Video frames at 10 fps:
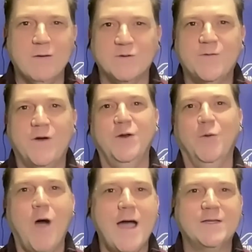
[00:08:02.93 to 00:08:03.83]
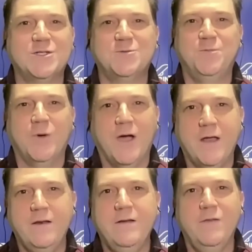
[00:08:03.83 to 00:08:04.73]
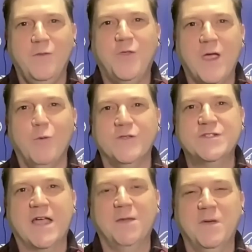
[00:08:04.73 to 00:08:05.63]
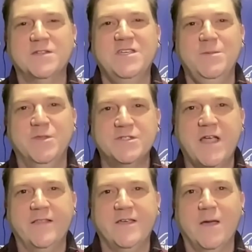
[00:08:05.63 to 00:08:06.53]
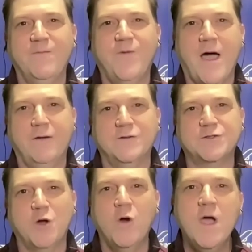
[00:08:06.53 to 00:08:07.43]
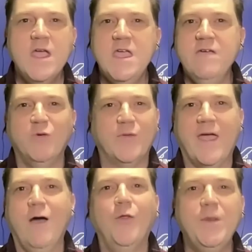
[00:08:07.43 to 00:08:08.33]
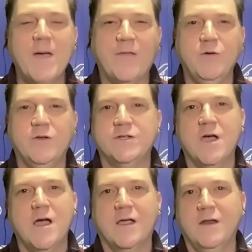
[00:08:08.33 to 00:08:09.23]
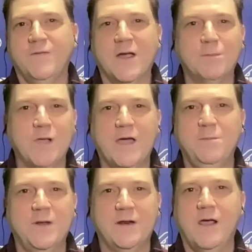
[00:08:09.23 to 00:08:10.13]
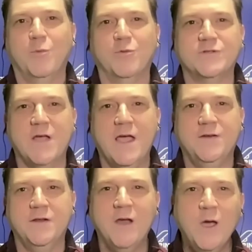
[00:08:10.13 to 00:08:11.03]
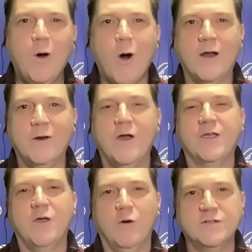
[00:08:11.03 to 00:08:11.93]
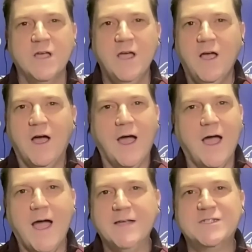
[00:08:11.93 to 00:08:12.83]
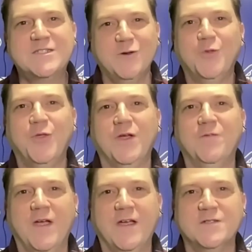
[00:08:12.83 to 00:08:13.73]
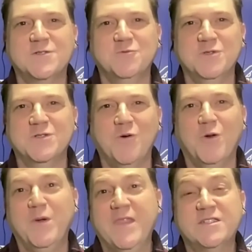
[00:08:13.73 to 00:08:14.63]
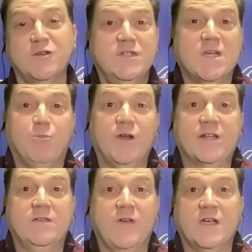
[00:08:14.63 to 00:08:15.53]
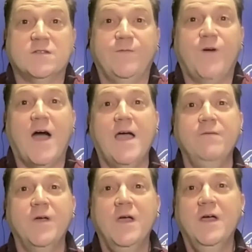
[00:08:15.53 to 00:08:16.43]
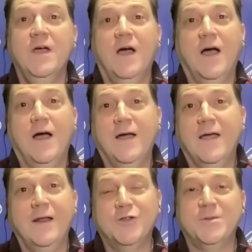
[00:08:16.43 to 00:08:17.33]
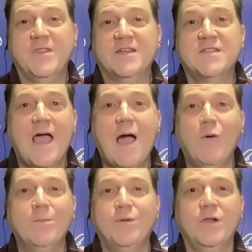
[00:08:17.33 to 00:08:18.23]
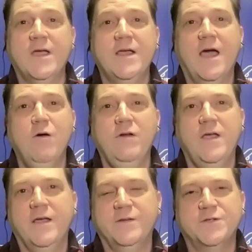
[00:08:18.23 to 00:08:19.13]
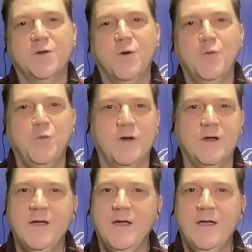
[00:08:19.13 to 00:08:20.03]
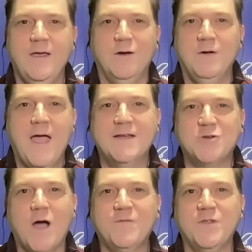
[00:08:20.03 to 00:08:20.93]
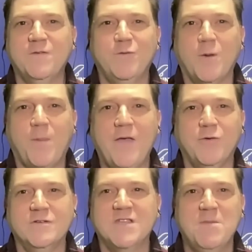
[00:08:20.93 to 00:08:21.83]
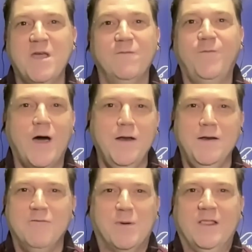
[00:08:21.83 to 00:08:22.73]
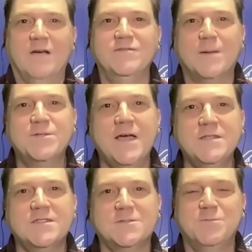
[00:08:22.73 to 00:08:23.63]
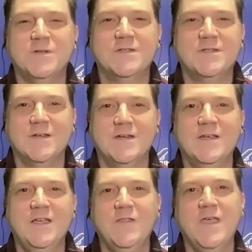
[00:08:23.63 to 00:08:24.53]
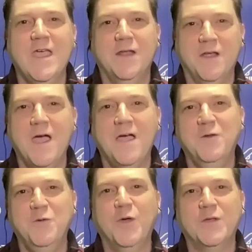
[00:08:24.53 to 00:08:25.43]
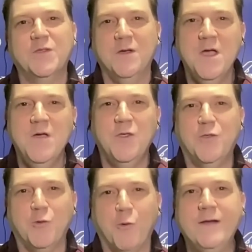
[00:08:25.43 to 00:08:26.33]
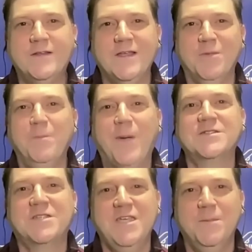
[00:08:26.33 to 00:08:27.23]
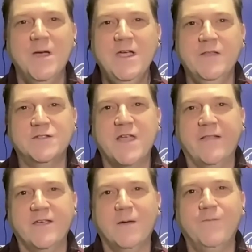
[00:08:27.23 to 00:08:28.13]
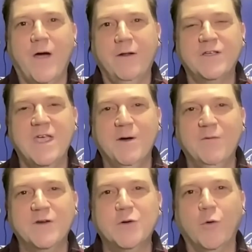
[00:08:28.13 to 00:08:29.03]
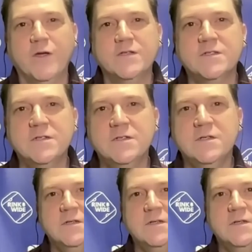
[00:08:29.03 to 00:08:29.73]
It was fun to watch, but they were the second-best team in the Stanley Cup Finals. So even with a healthy Matthew Tkachuk, and if Ekblad had been at 100%, and on it goes, I still think Vegas was going to win that series. I predicted Vegas in five, and ultimately that's how it played out. And so you know, hats off to the Florida Panthers. They made it fun, and everybody loves upsets. But in the end, I do think the right team and the best team in the Stanley Cup Final came out victorious.